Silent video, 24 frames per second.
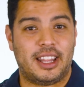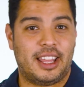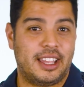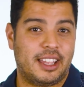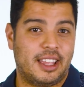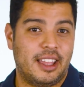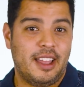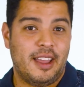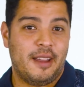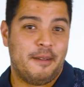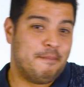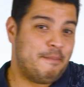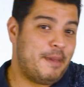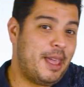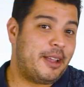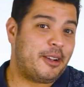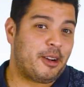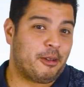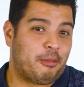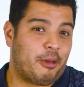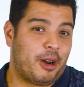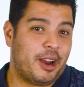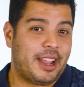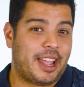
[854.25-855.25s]
like
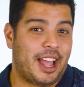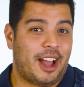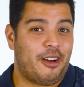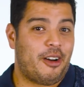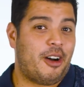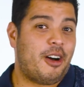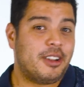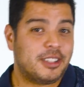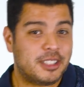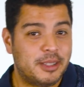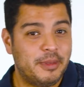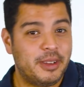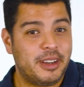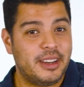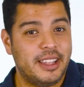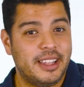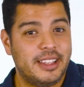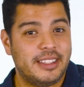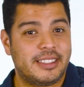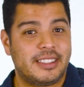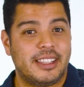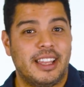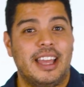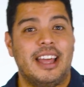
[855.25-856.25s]
make or break how awesome it
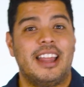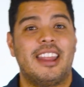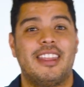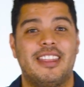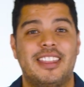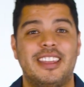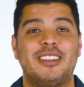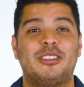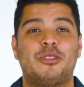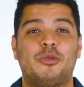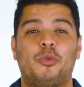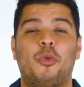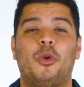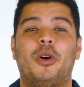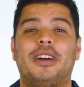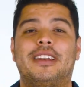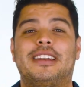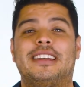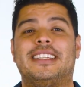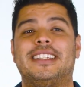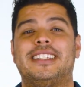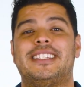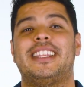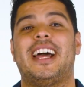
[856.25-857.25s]
is. This
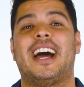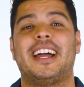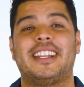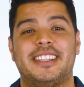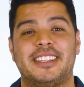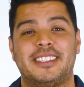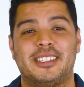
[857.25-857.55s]
one does not